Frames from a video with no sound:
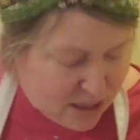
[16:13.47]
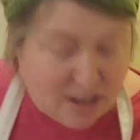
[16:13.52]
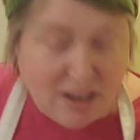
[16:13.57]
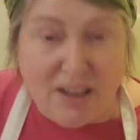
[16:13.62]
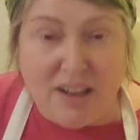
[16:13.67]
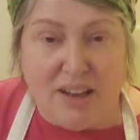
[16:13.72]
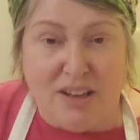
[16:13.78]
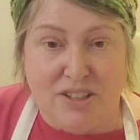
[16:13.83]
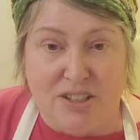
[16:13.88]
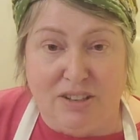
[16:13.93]

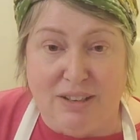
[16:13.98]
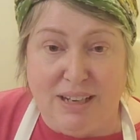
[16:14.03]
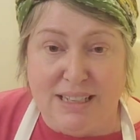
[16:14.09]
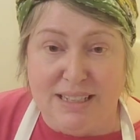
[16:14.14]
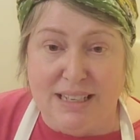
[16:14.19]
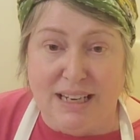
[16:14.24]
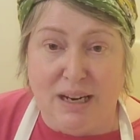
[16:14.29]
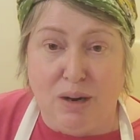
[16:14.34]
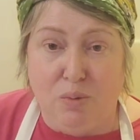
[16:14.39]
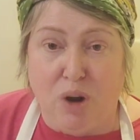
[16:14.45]
so let's get
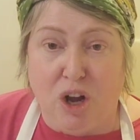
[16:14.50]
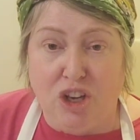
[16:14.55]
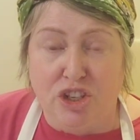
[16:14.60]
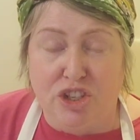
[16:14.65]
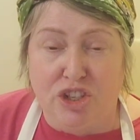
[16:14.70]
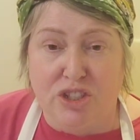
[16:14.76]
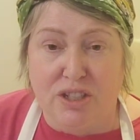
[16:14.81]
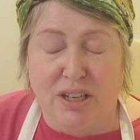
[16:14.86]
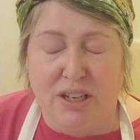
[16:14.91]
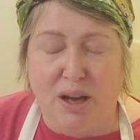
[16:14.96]
it washed,
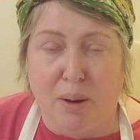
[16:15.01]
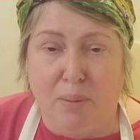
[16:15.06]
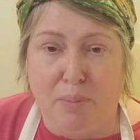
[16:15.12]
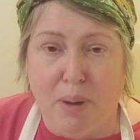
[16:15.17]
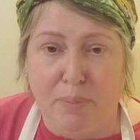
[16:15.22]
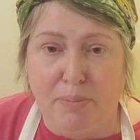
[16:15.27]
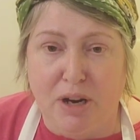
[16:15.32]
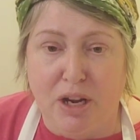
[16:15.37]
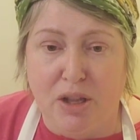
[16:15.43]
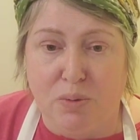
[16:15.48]
pop it
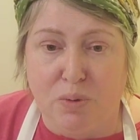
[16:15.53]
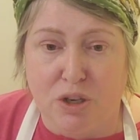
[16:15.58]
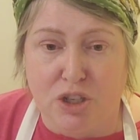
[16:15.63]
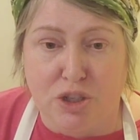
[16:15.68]
in the washing